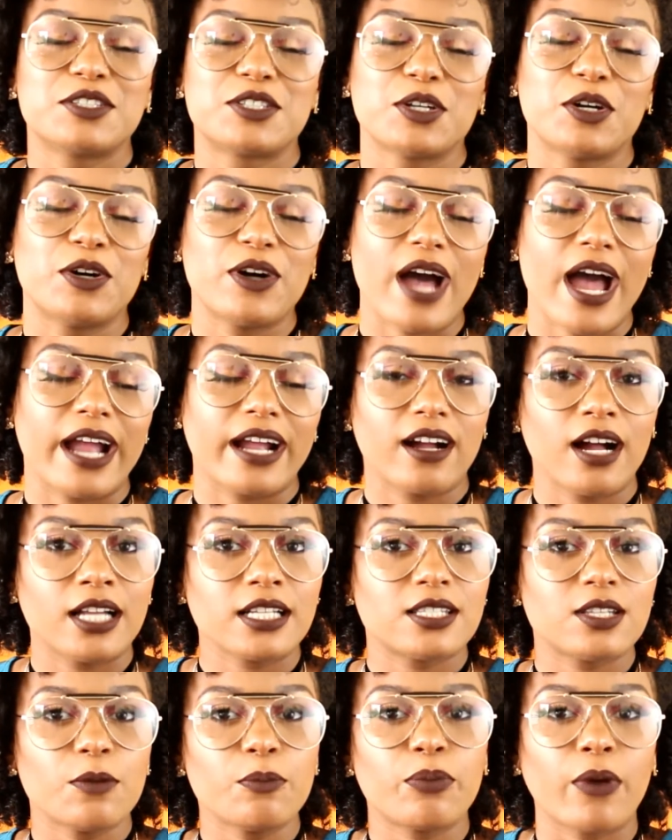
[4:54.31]
So I
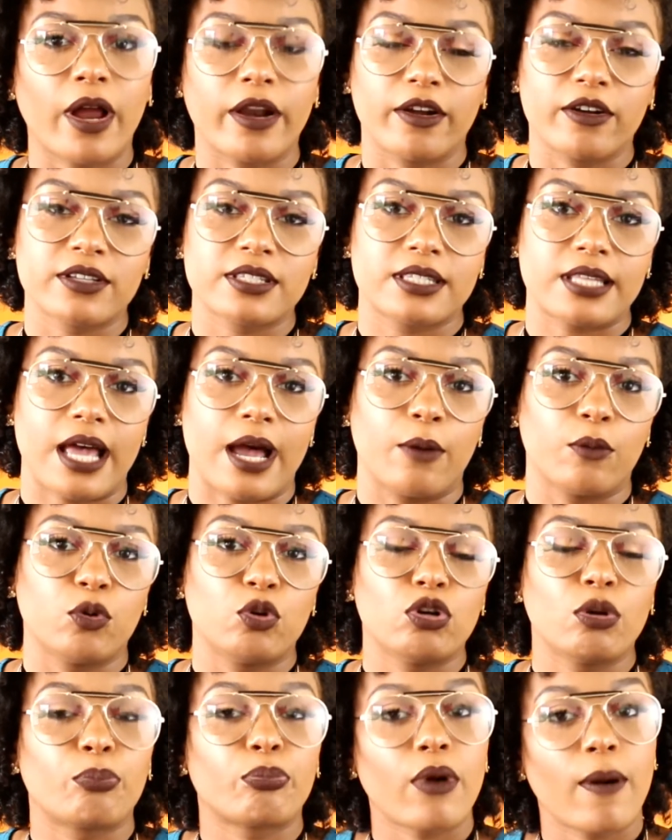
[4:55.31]
got some products that
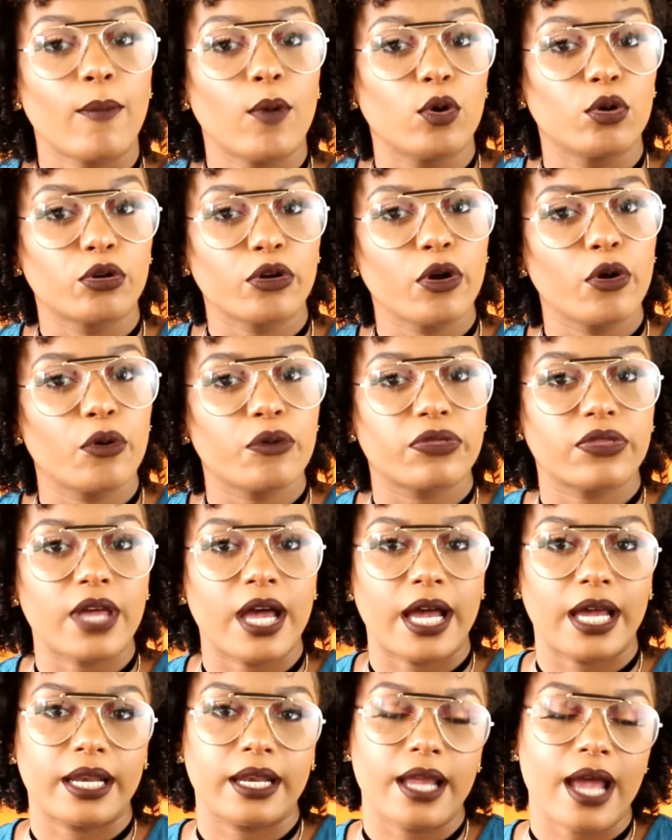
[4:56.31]
would promote growth,
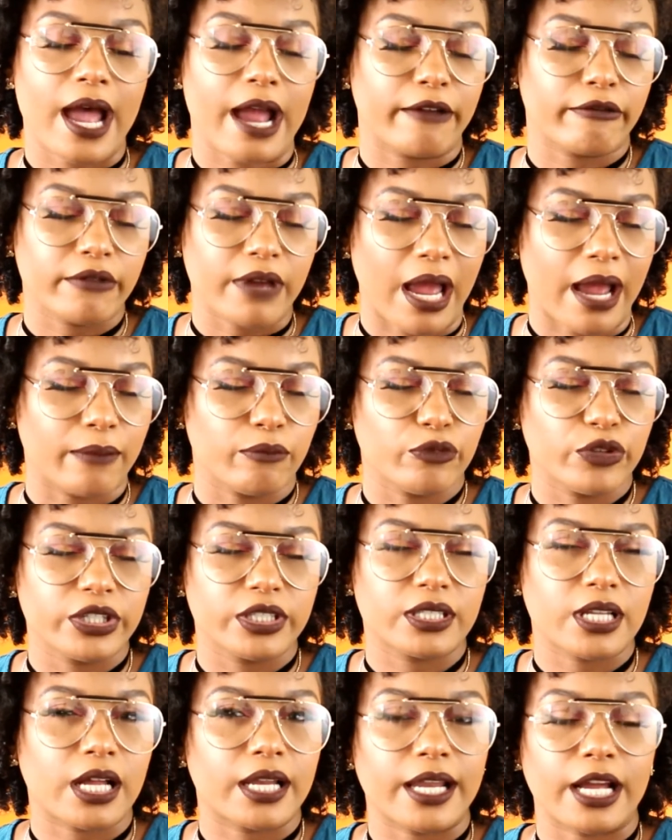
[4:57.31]
and I'm
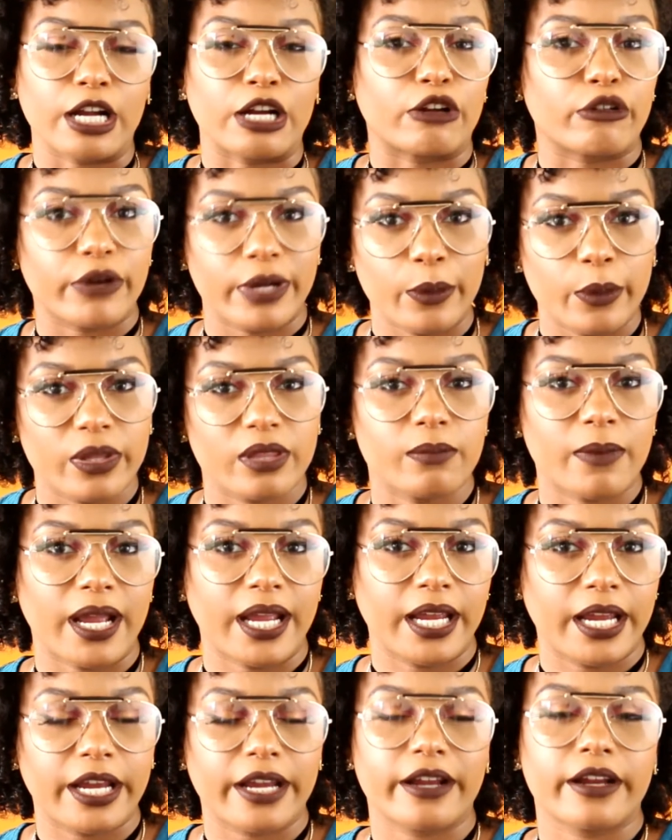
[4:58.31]
really not that great with my
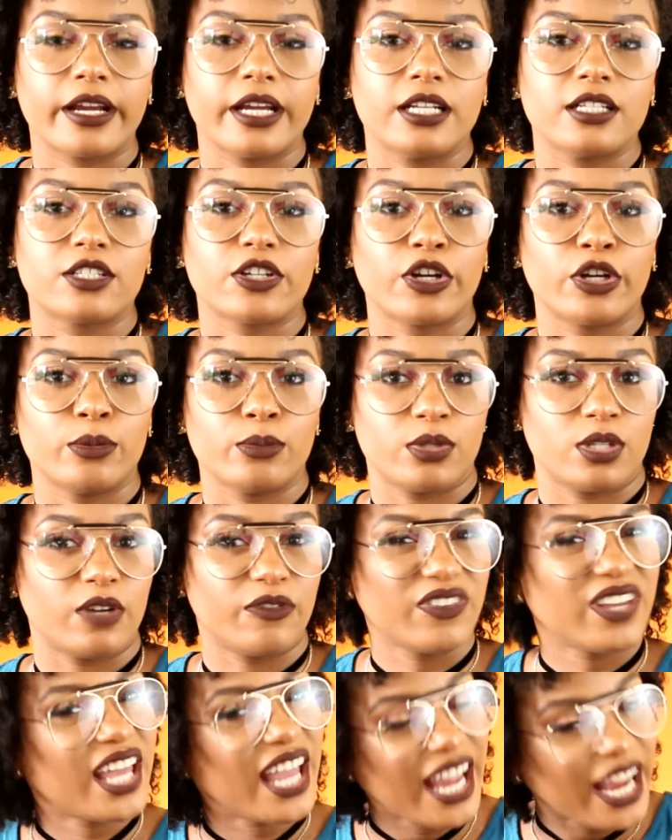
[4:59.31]
hair in terms
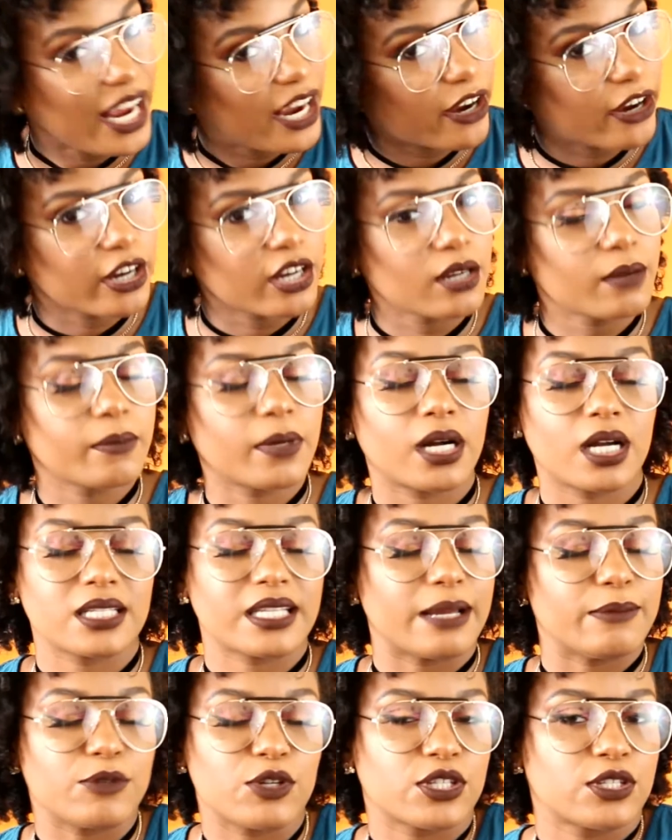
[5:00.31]
of care because
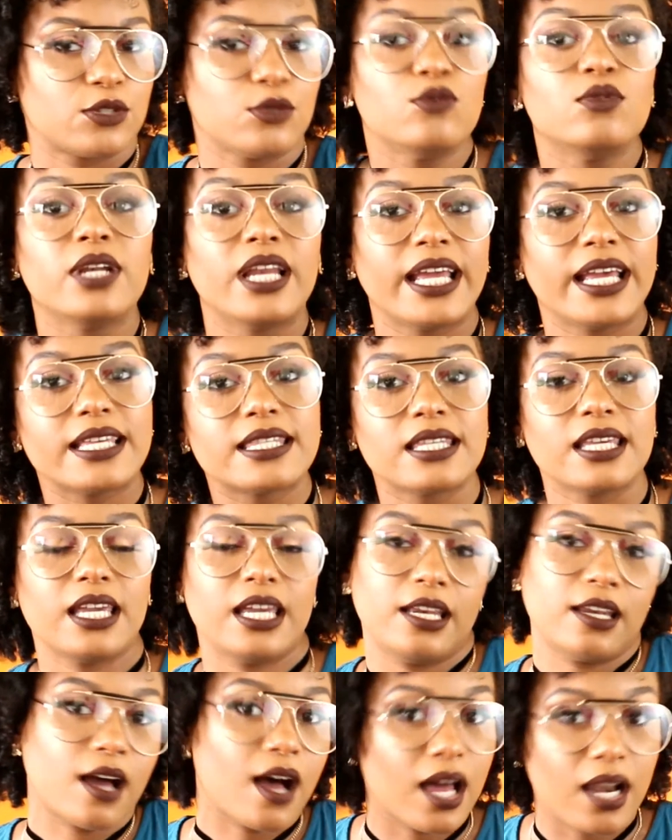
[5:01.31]
I'm just too
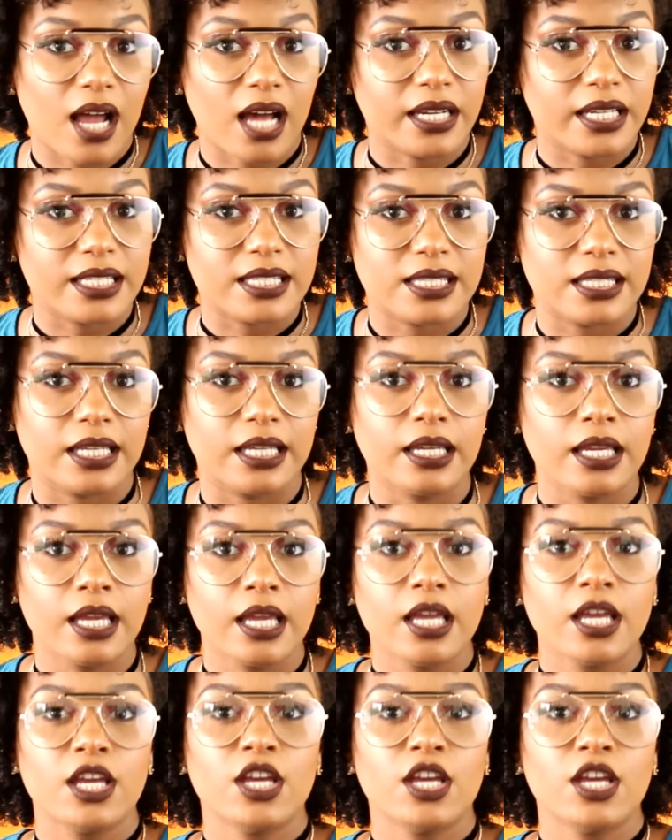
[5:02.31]
lazy, in all honesty.